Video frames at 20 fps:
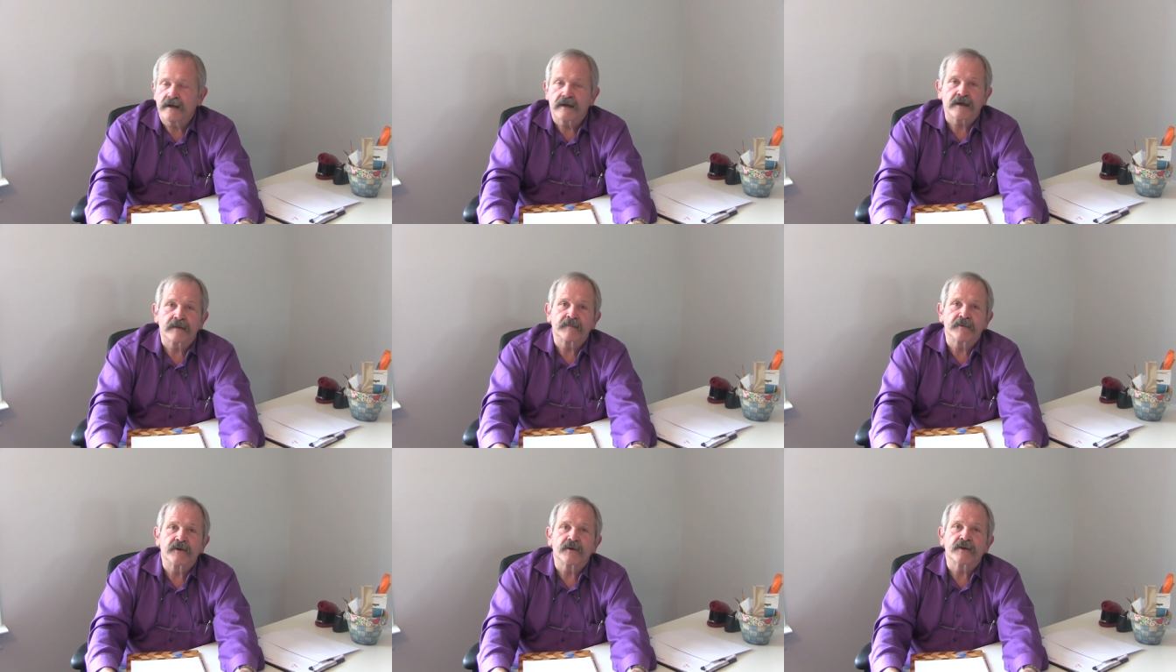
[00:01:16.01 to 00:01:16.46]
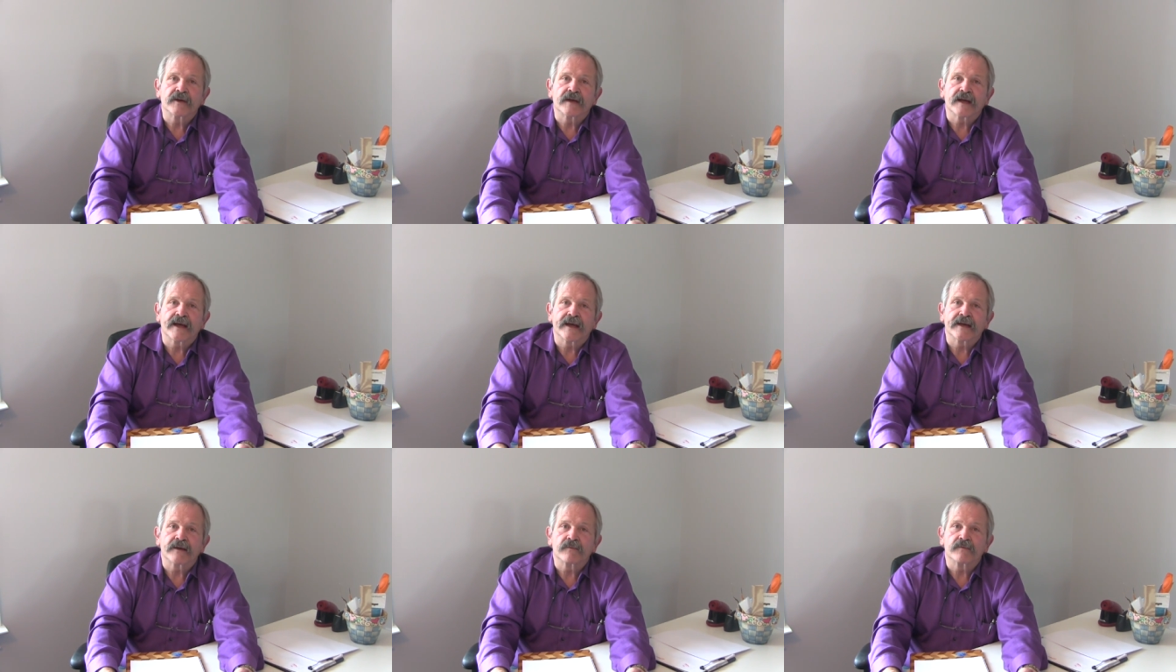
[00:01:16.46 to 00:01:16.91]

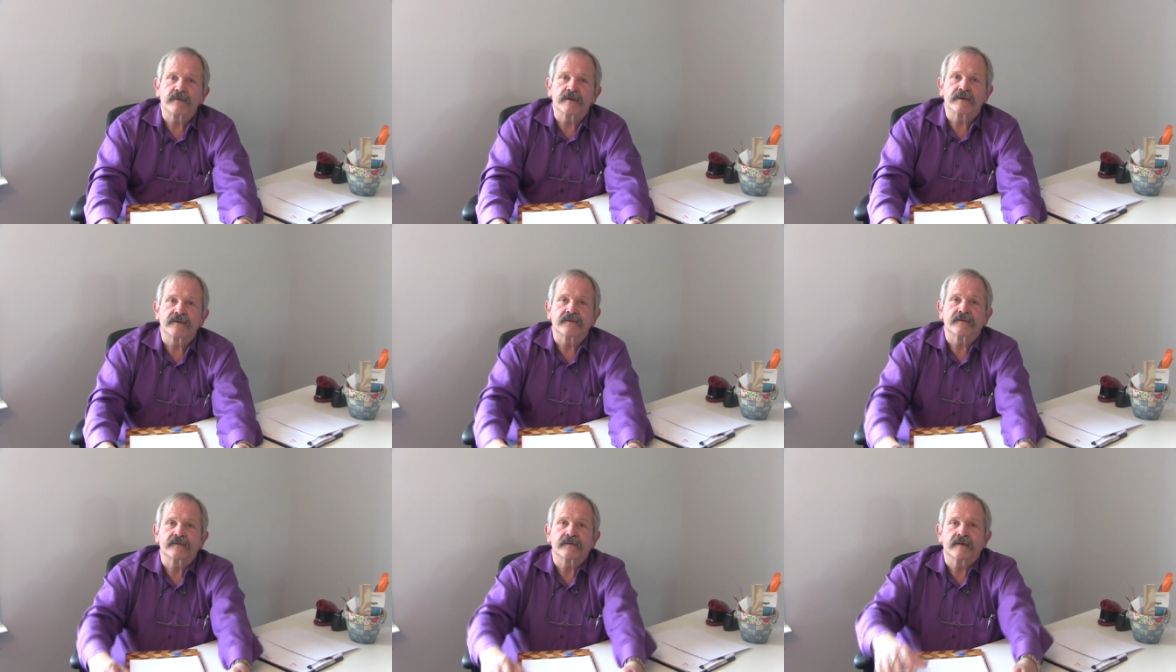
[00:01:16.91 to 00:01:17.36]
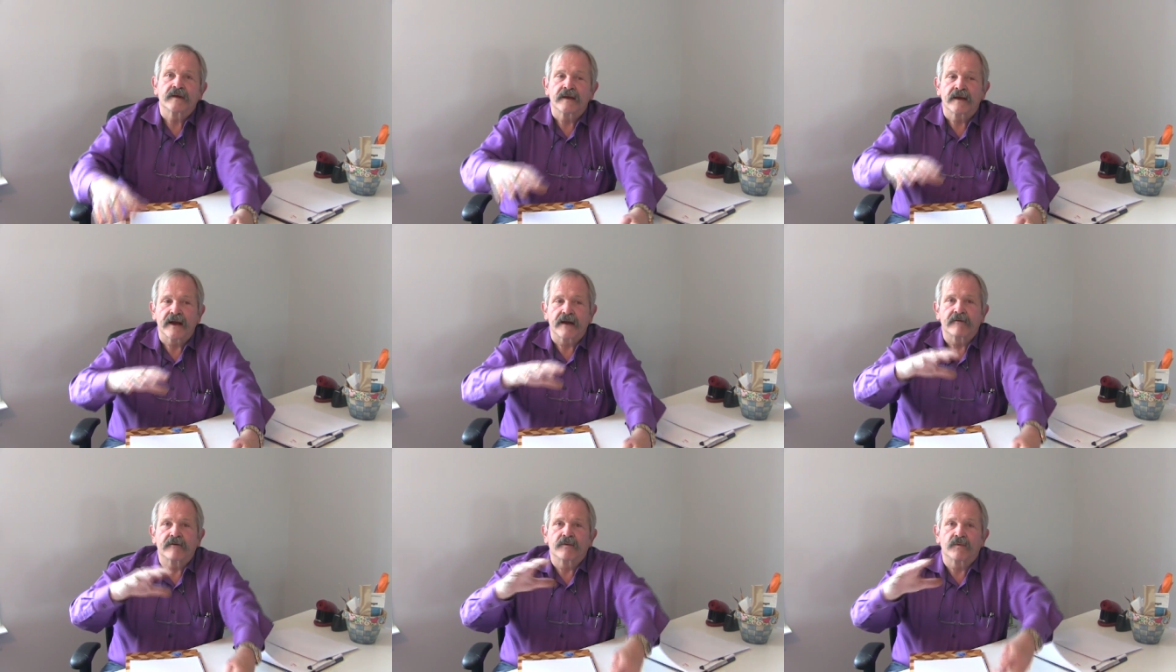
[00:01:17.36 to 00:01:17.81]
communicate with
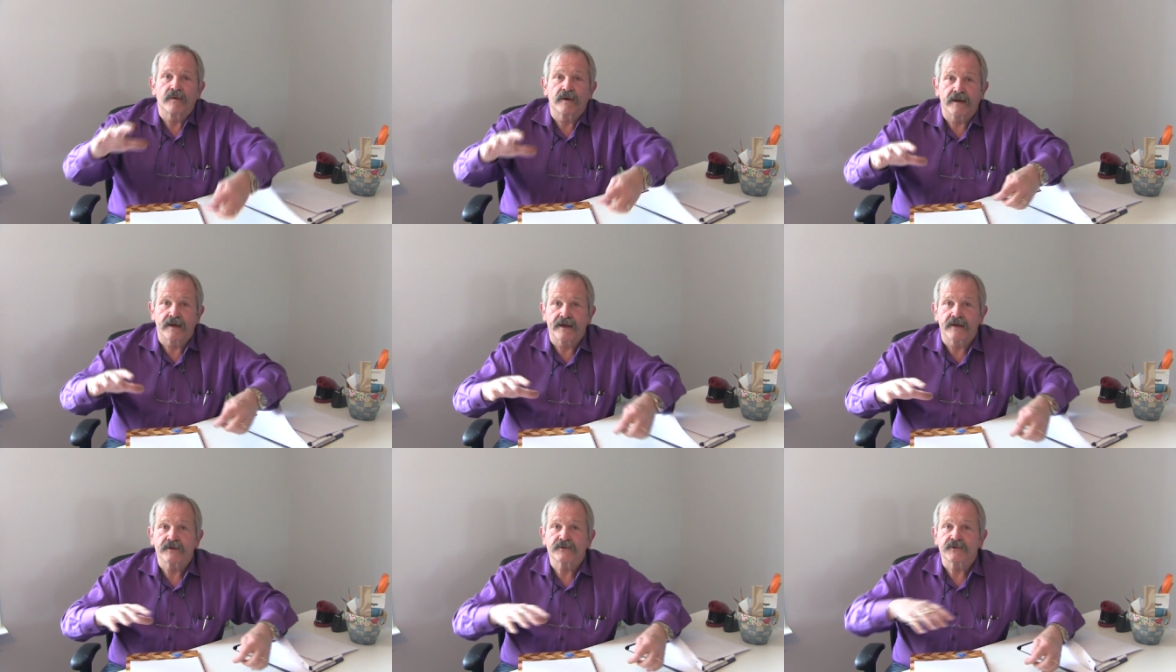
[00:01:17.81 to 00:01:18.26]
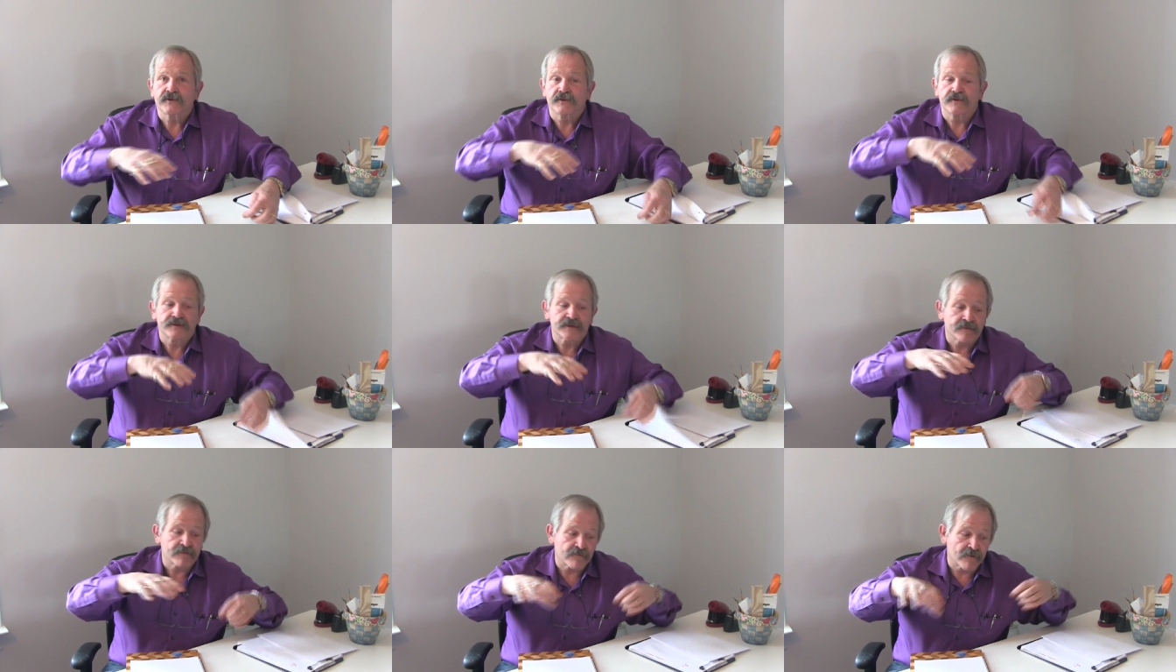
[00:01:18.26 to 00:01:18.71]
everyone else
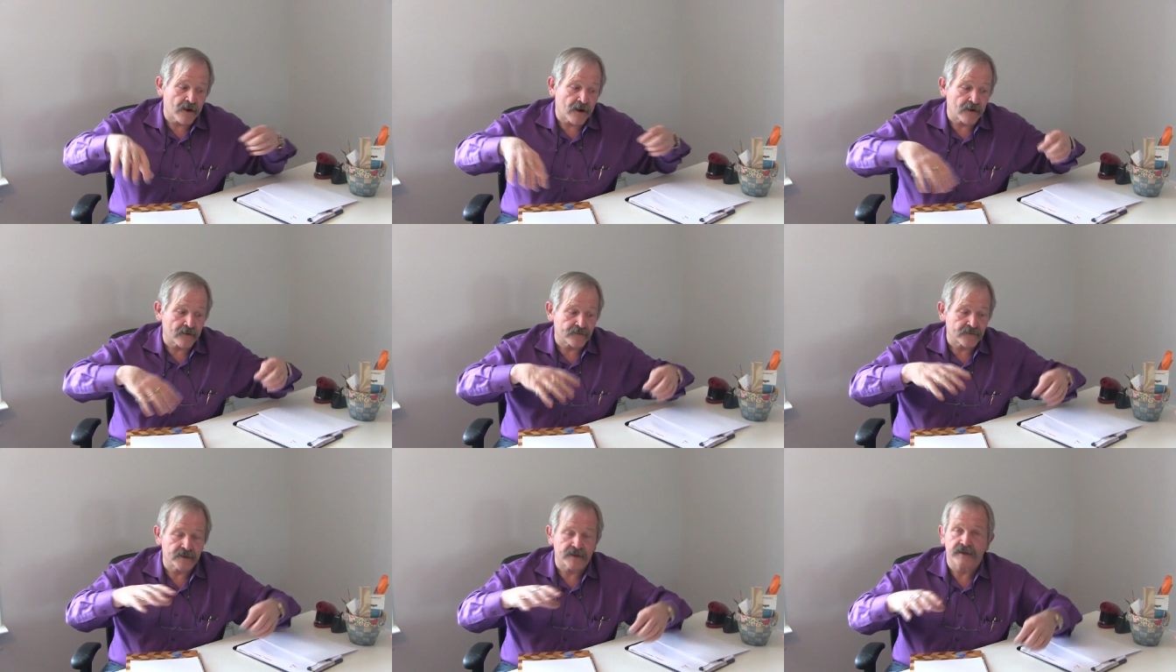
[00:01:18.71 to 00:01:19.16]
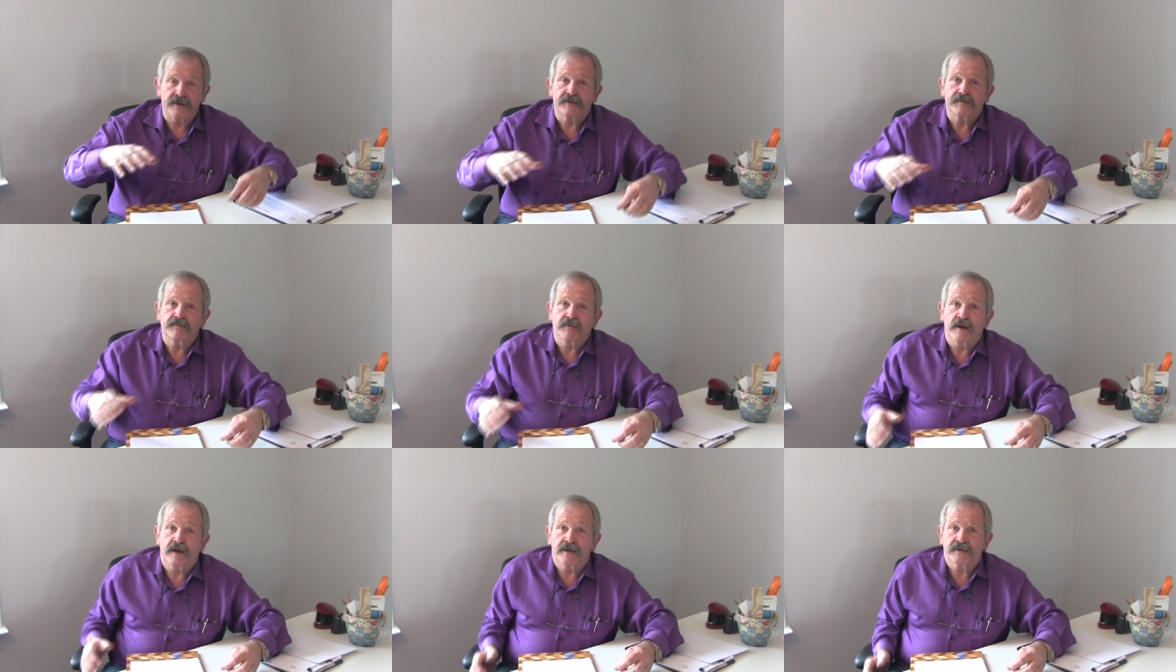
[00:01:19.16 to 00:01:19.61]
who's involved in
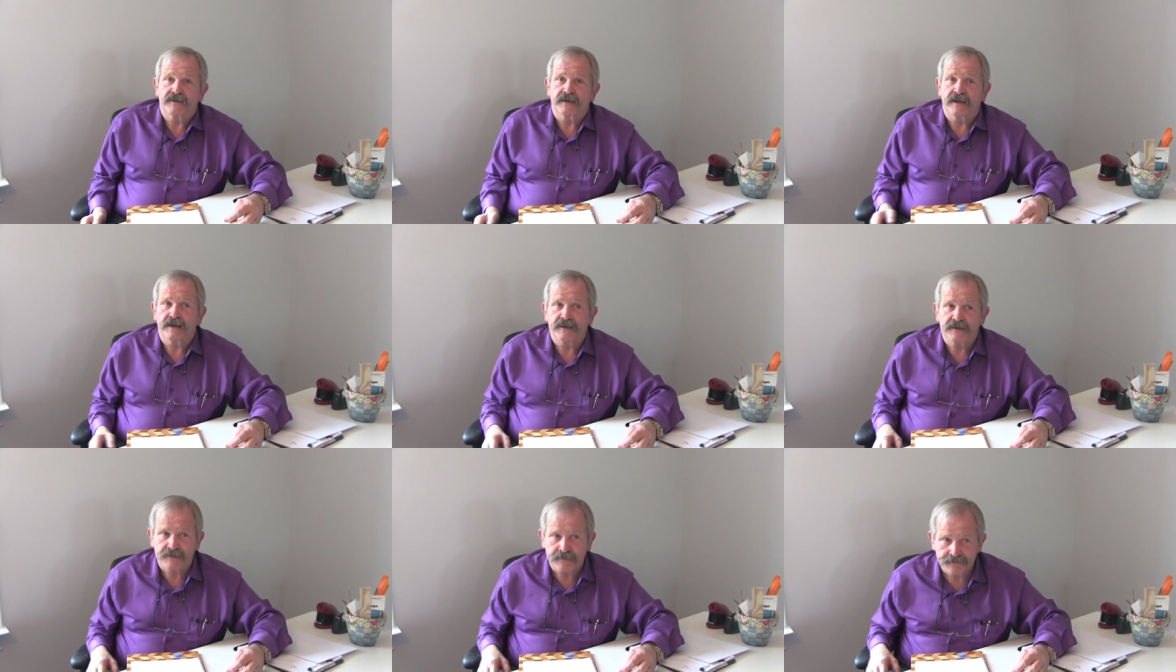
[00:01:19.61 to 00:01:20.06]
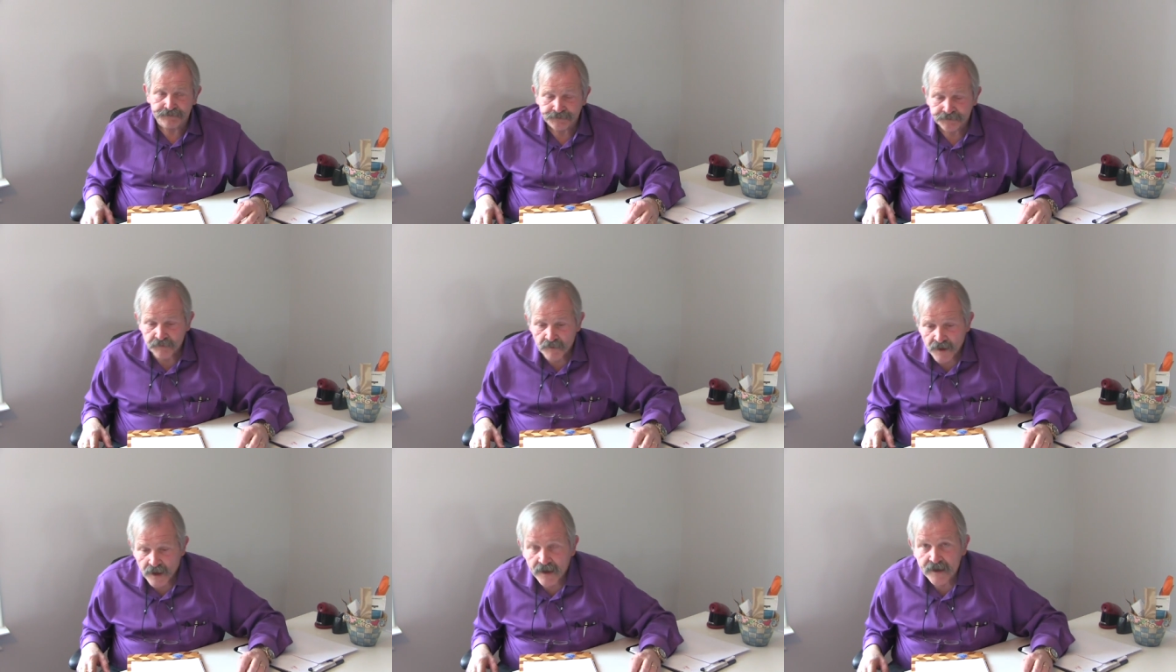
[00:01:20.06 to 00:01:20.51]
this process.
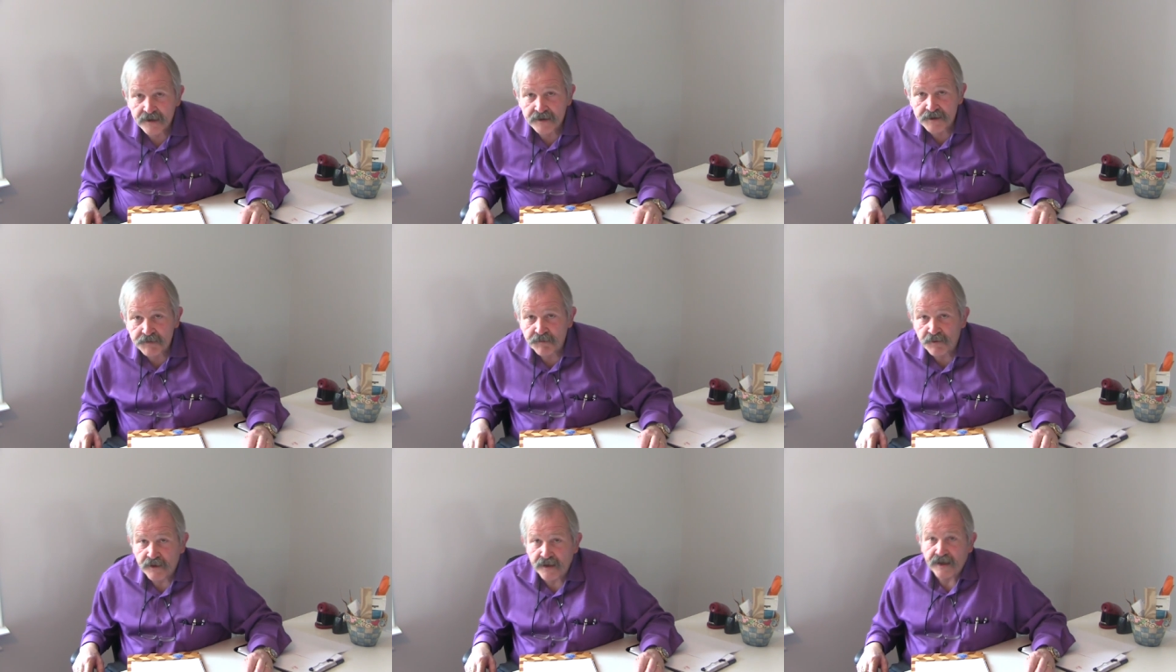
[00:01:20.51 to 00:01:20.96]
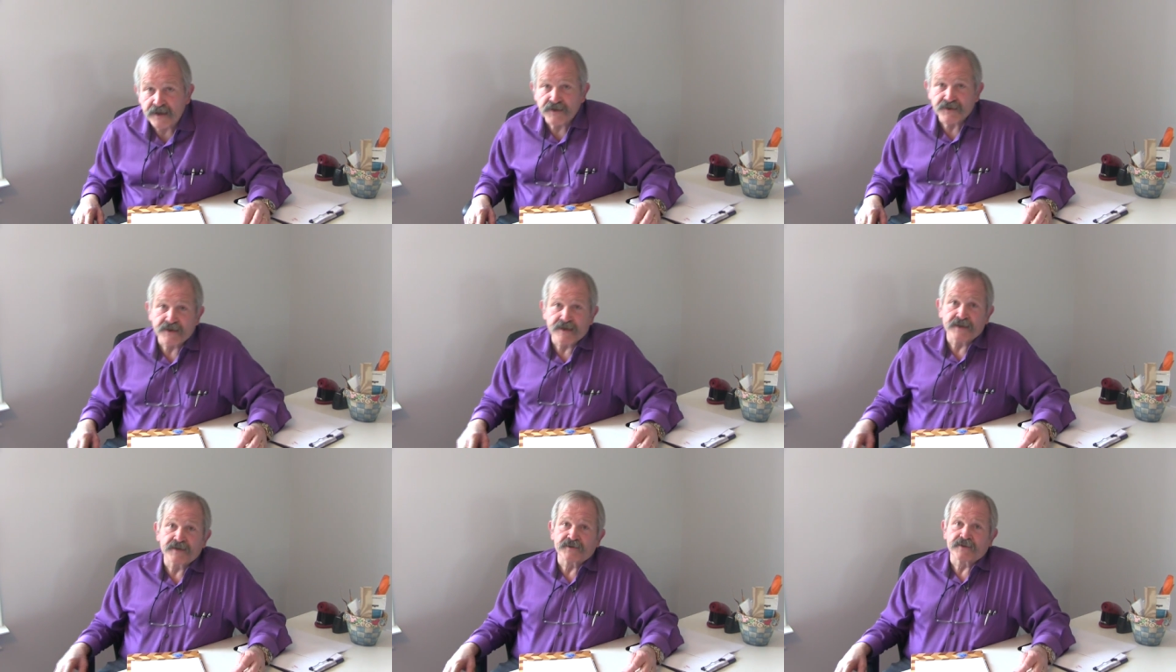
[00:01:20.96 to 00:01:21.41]
And that's pretty
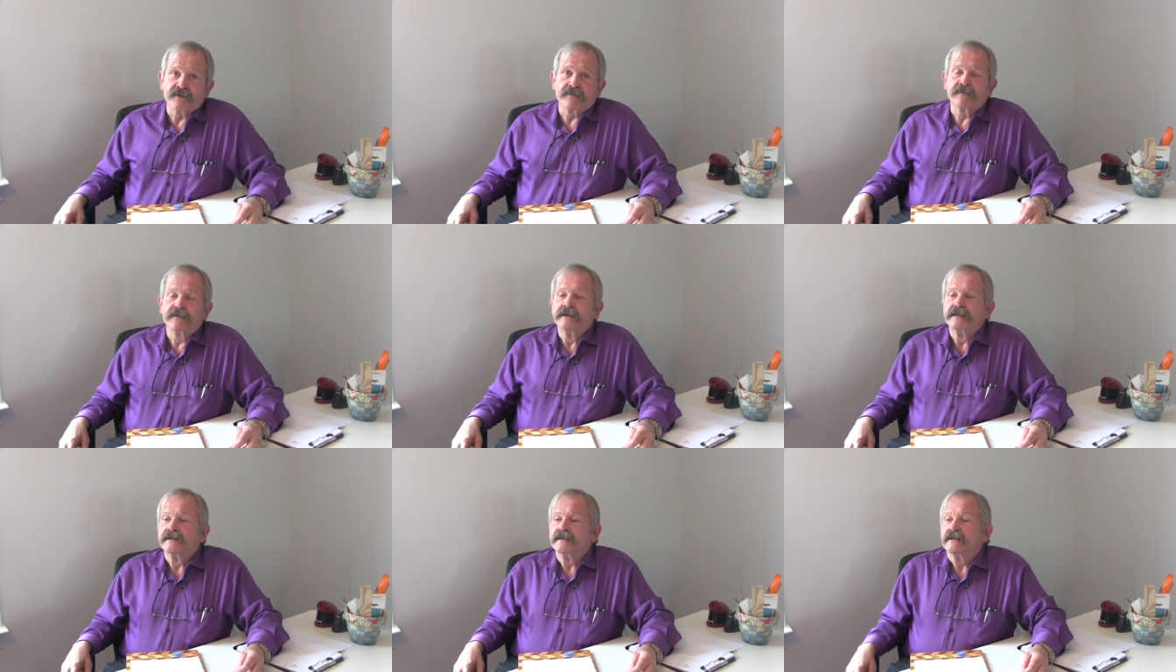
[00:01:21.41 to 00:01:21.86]
extensive.